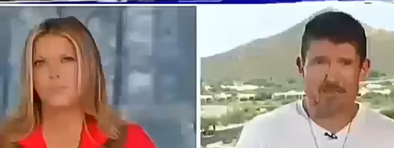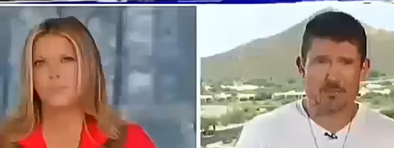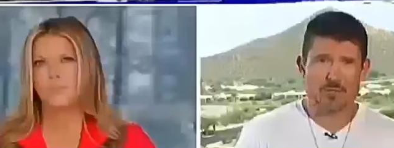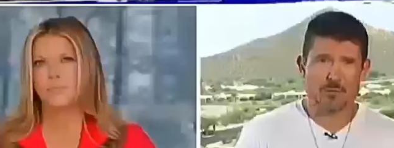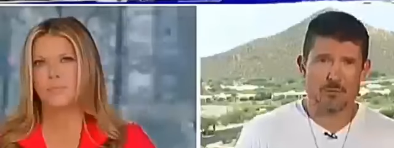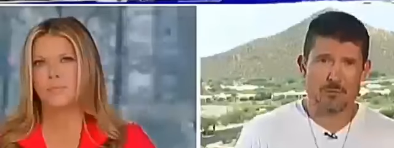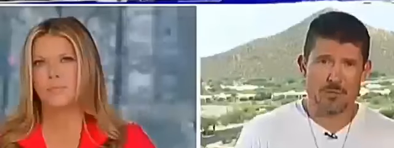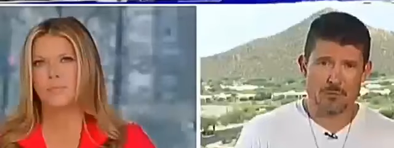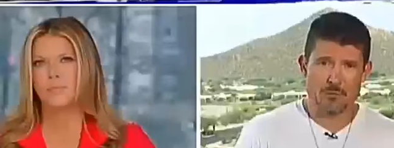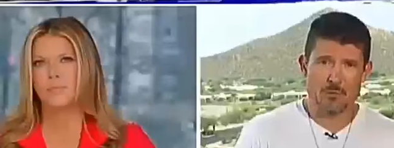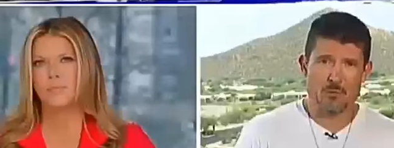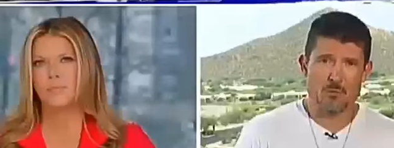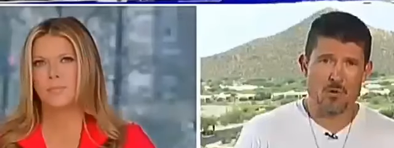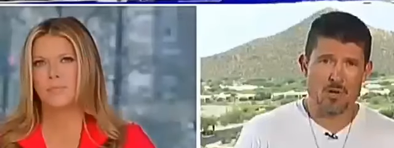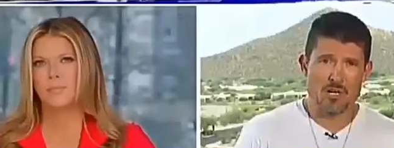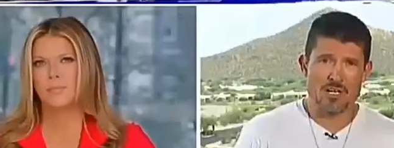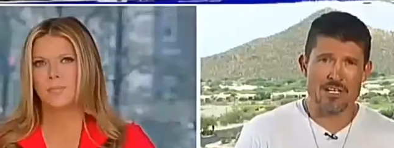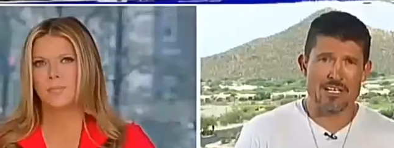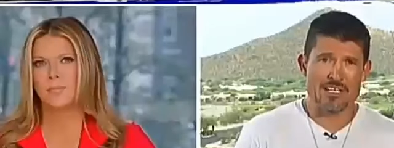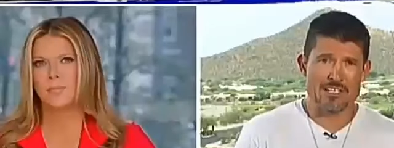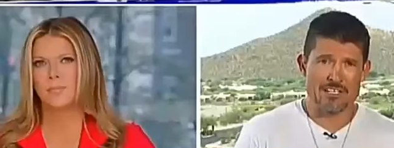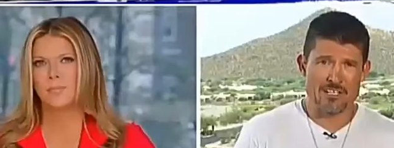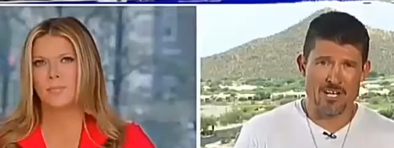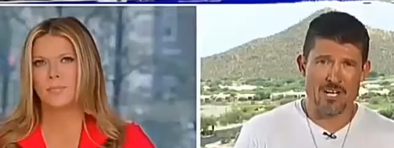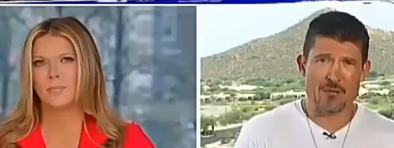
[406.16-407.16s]
Speaker 1: That's why people
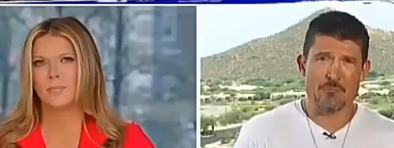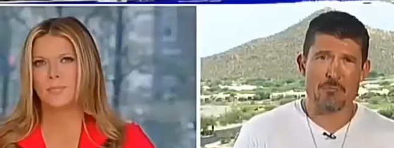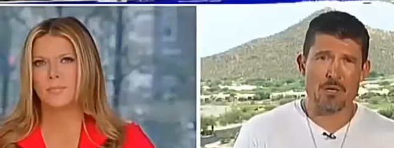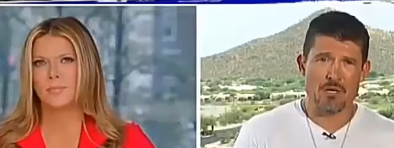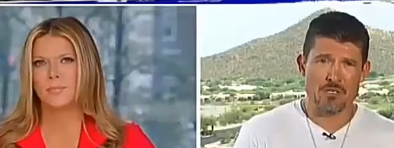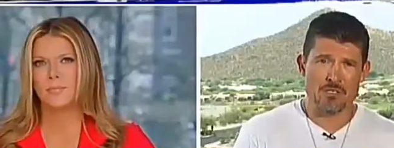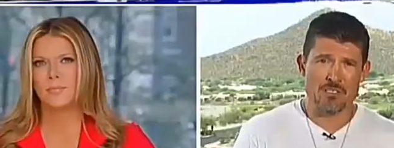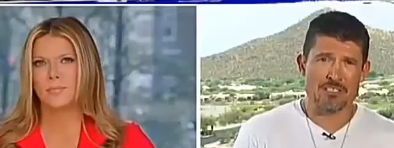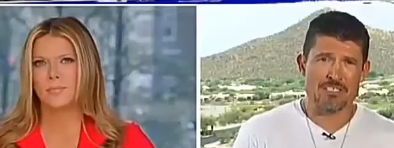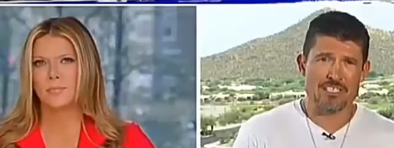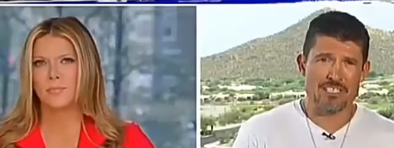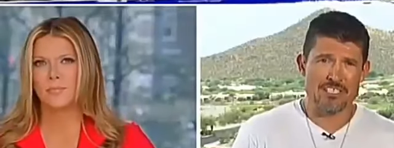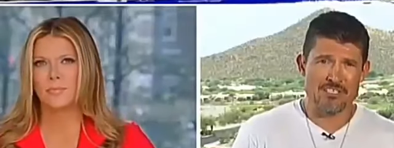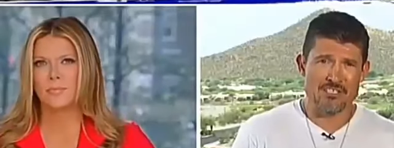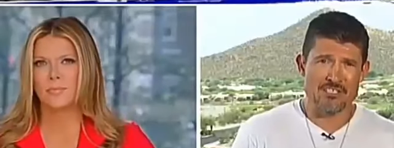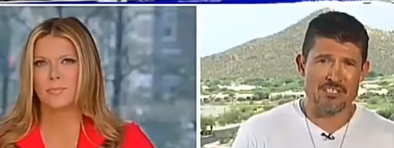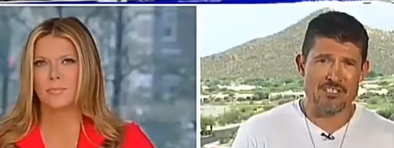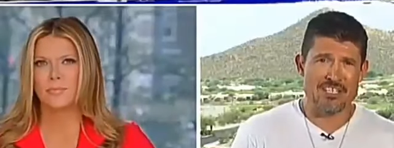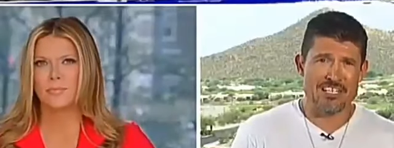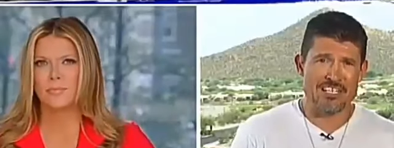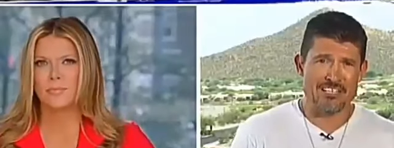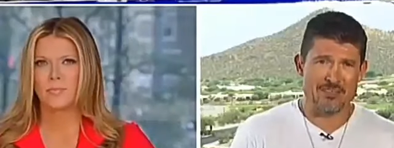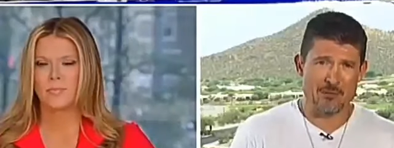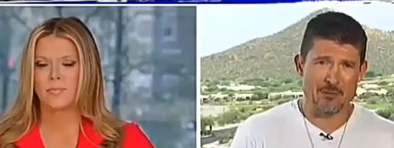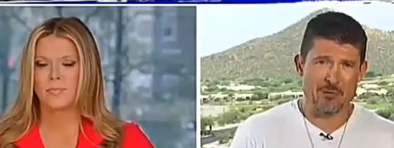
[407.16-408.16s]
want a non
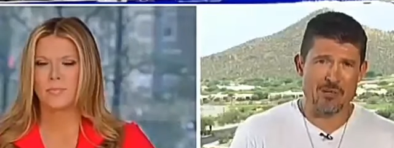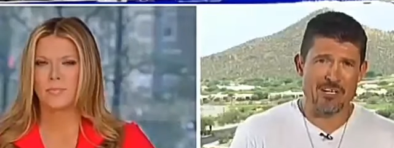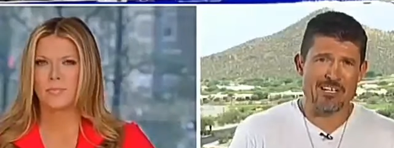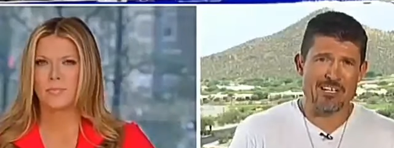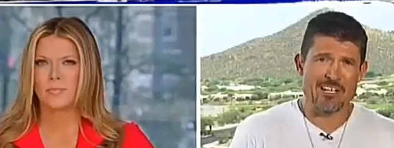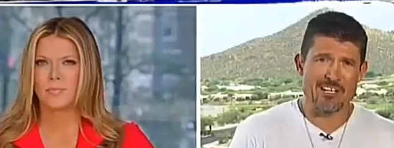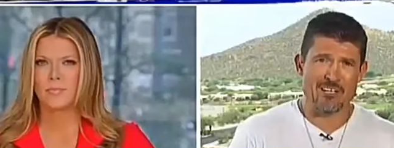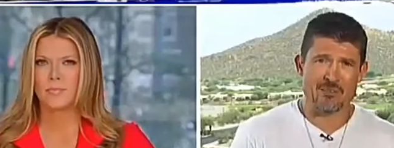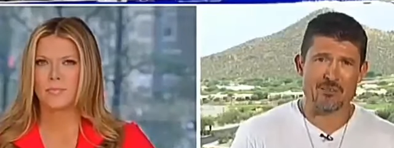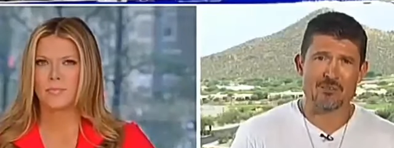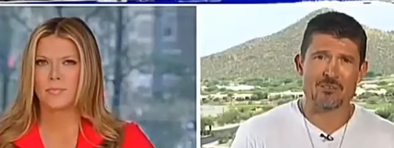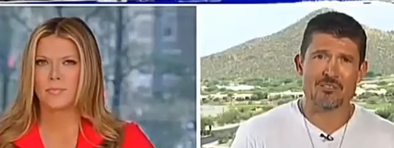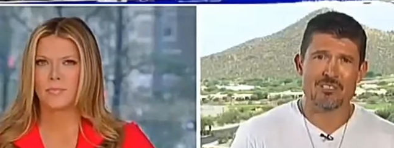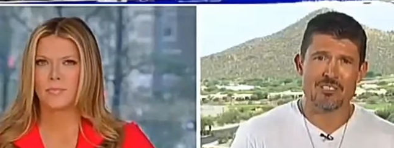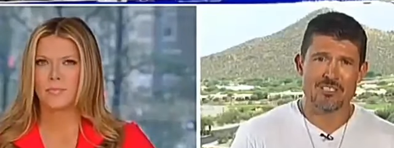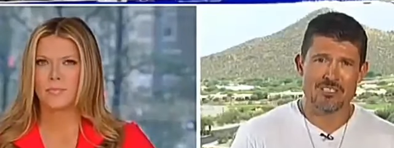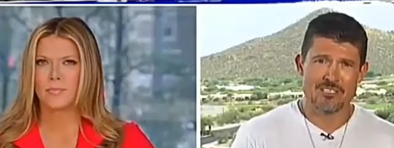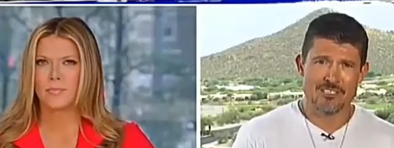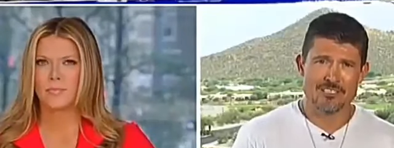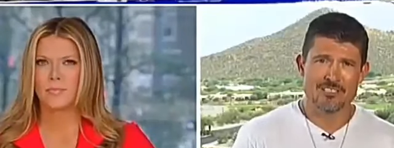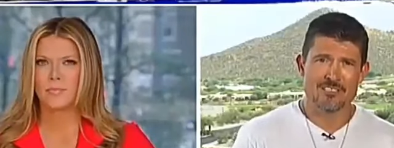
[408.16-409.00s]
politician in the White House.